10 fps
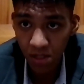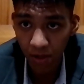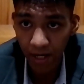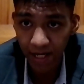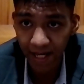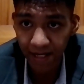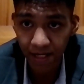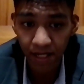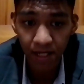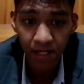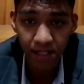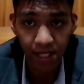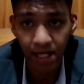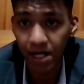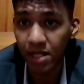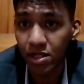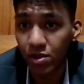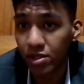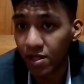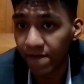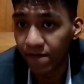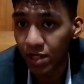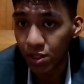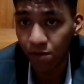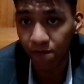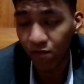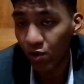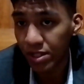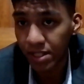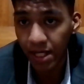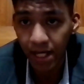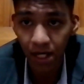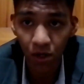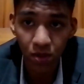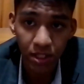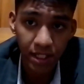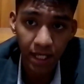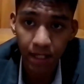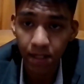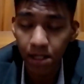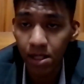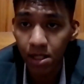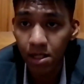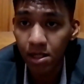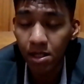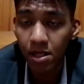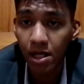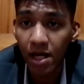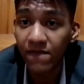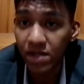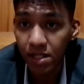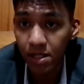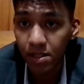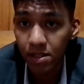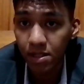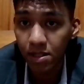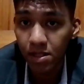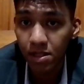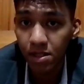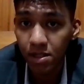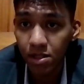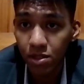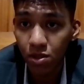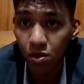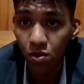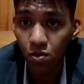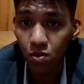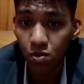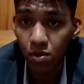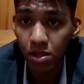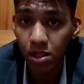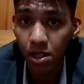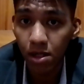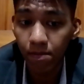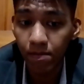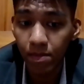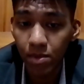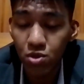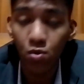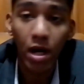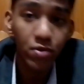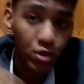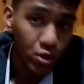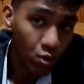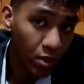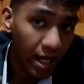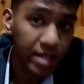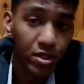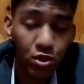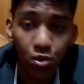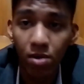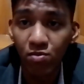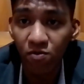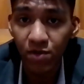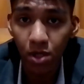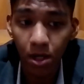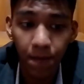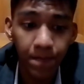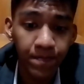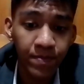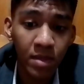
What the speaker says: right? And they cannot tell the difference. The voice, the hair, the skin, everything. So throughout the story, as the story moves on,